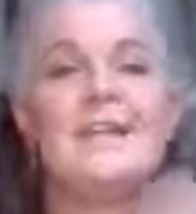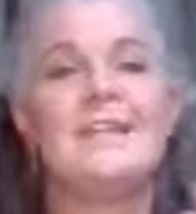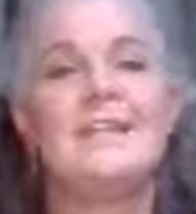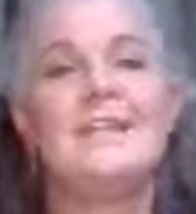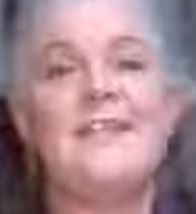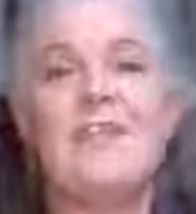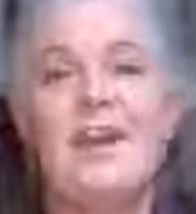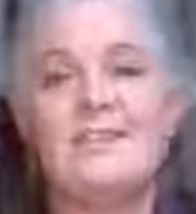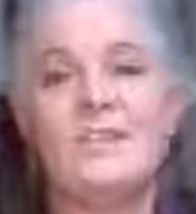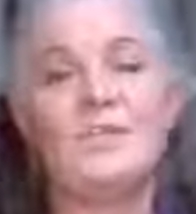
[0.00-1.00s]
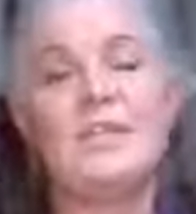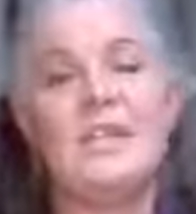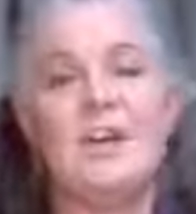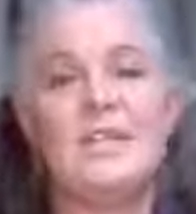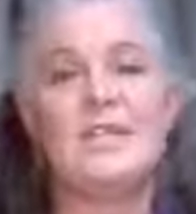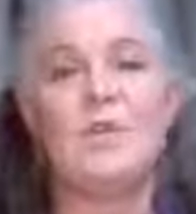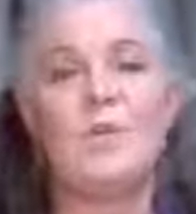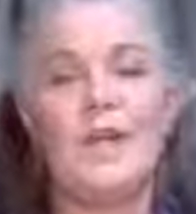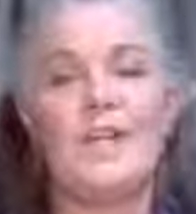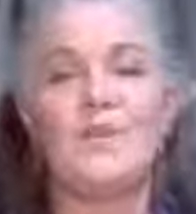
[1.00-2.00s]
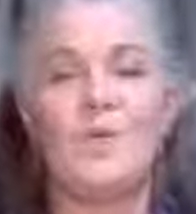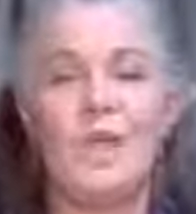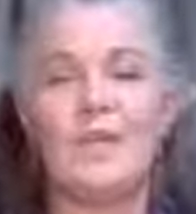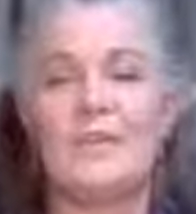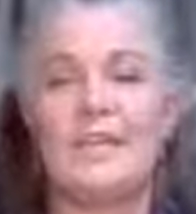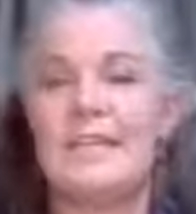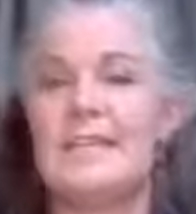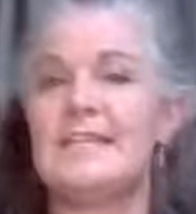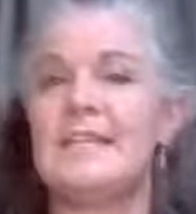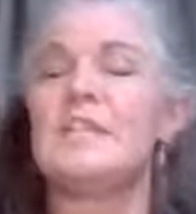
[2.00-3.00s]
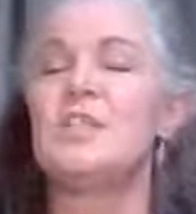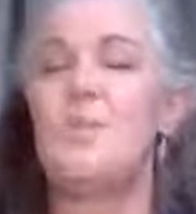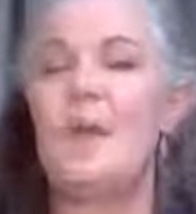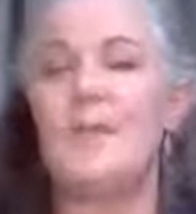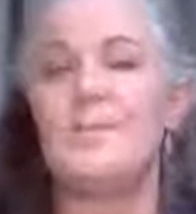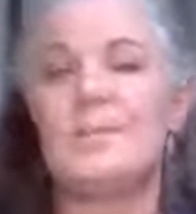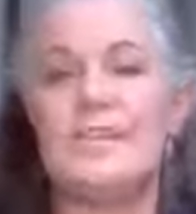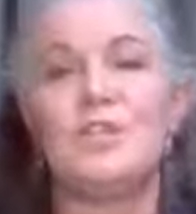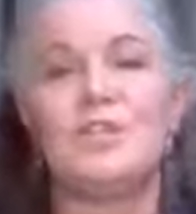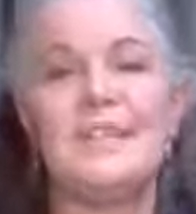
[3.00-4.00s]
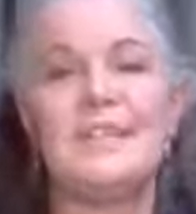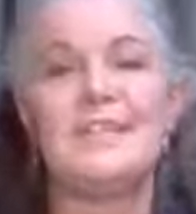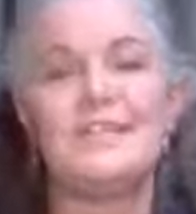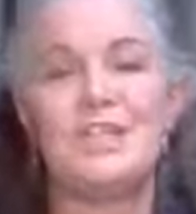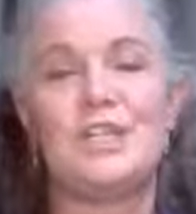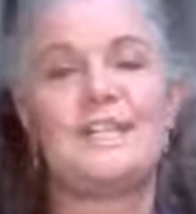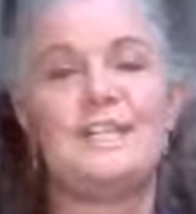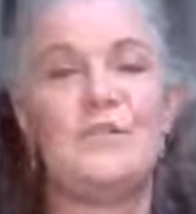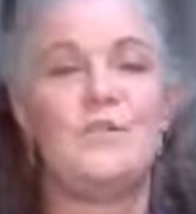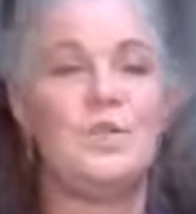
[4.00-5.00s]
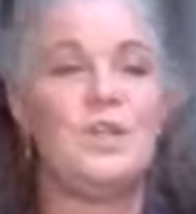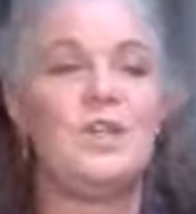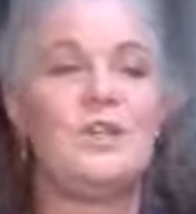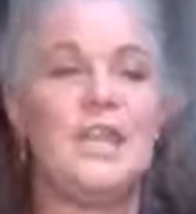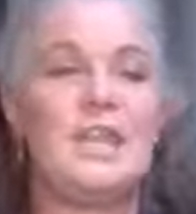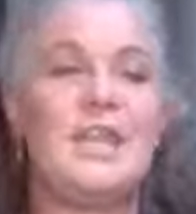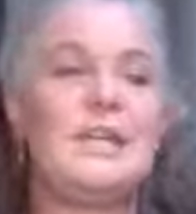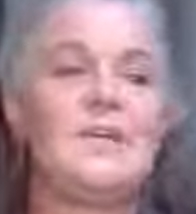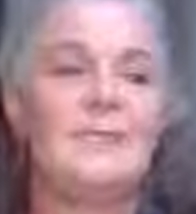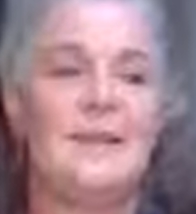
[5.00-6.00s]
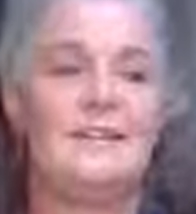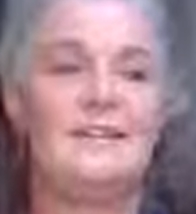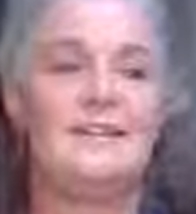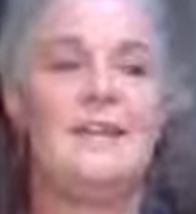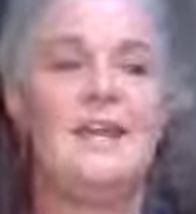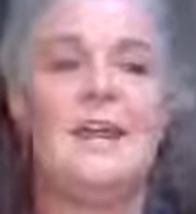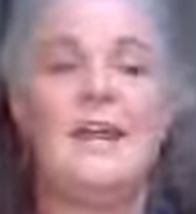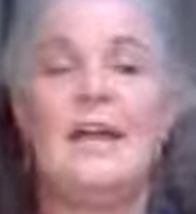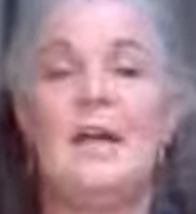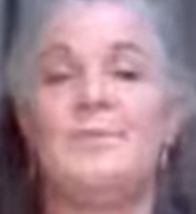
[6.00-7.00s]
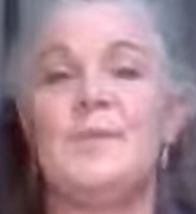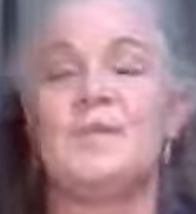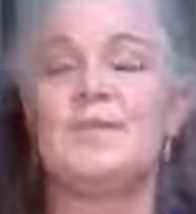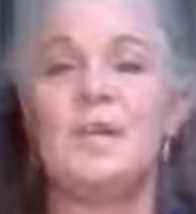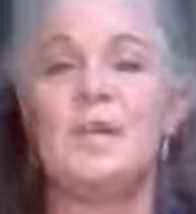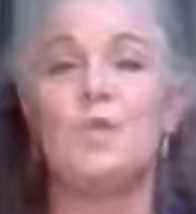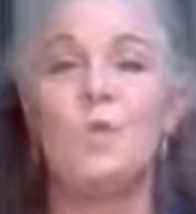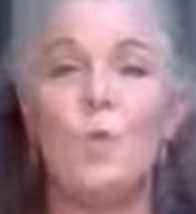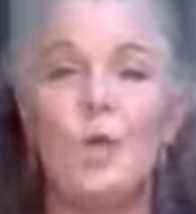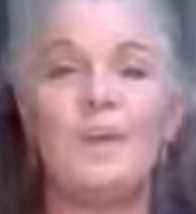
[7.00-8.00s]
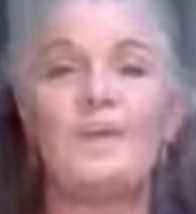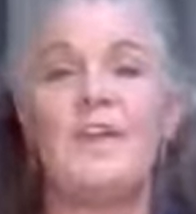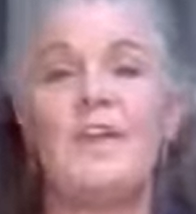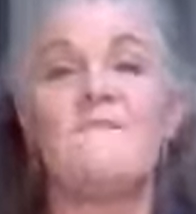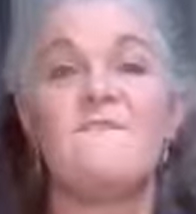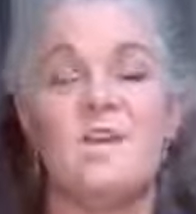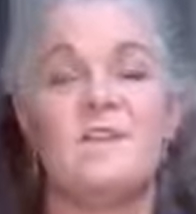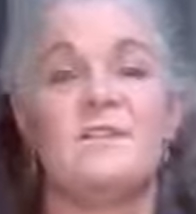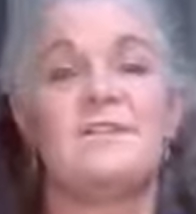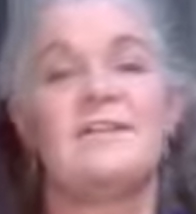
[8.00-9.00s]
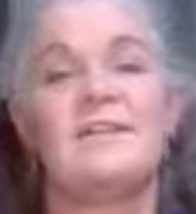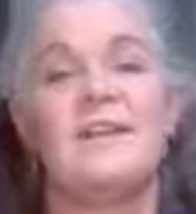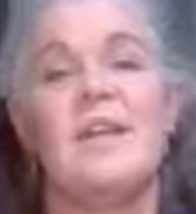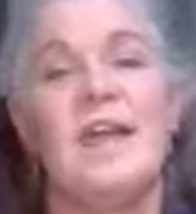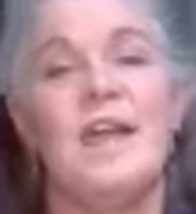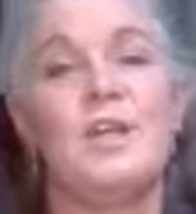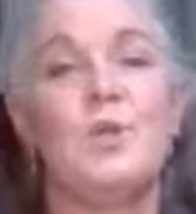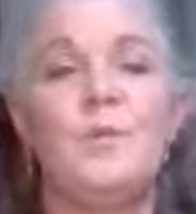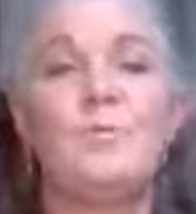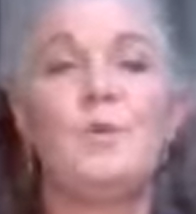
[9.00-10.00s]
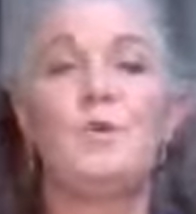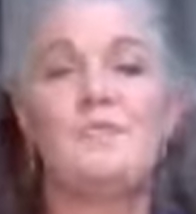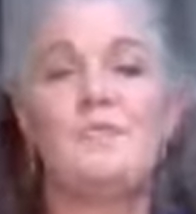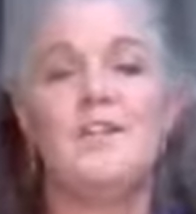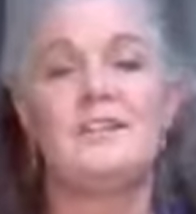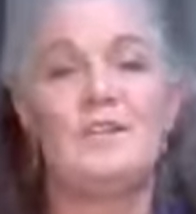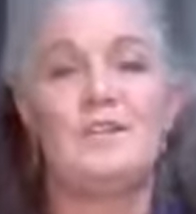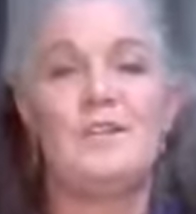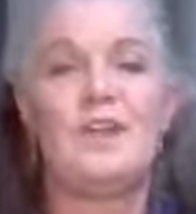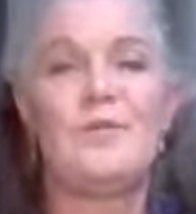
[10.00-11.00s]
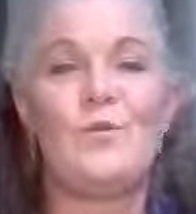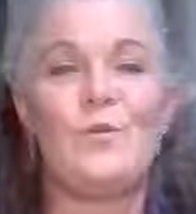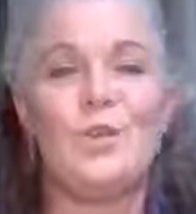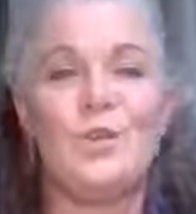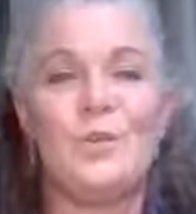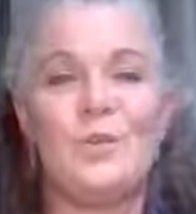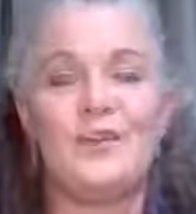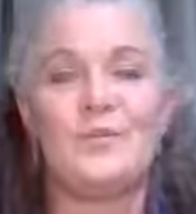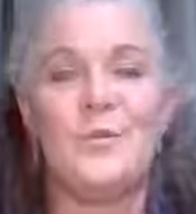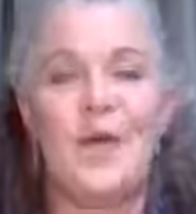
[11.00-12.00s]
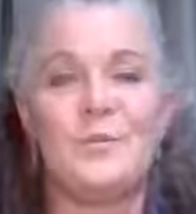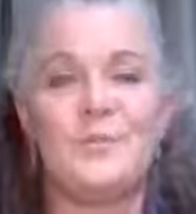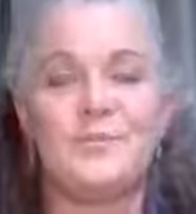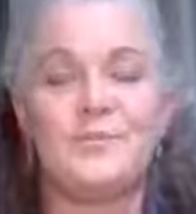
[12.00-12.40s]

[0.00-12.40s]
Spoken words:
then that's a really ideal way to work with it. That's the way I'm essentially suggesting for you to think about it, because then it'll work there first and it'll be more effective there for you as well.